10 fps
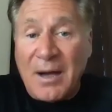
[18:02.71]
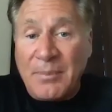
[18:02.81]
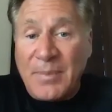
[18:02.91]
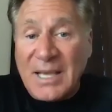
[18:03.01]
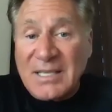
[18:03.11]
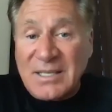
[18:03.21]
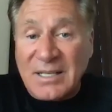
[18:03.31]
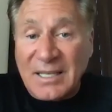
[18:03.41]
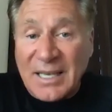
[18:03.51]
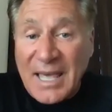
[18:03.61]

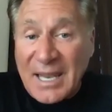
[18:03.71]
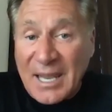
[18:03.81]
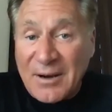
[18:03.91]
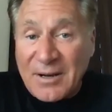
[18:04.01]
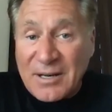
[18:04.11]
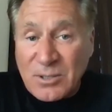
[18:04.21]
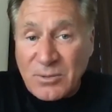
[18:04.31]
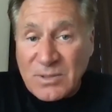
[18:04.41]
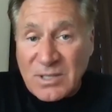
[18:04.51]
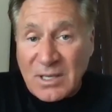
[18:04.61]
basically Ed Harris, who
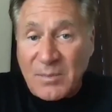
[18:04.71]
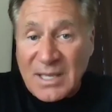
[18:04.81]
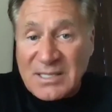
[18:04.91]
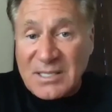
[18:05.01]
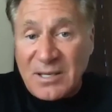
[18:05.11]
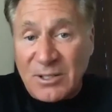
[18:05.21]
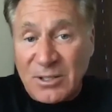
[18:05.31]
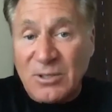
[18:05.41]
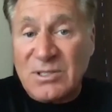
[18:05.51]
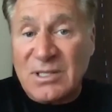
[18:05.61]
was the command center in
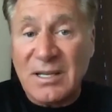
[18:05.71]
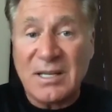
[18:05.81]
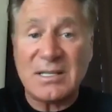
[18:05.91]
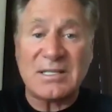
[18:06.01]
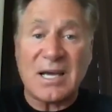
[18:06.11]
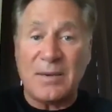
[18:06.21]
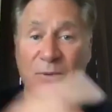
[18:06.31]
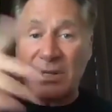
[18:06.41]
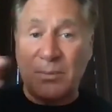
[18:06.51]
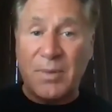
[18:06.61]
Houston at the time
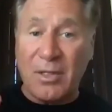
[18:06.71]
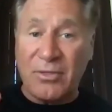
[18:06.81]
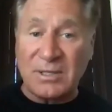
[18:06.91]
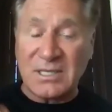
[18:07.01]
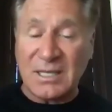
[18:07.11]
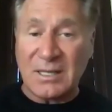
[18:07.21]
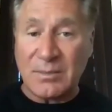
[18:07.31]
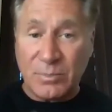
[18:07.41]
when the Apollo 13 had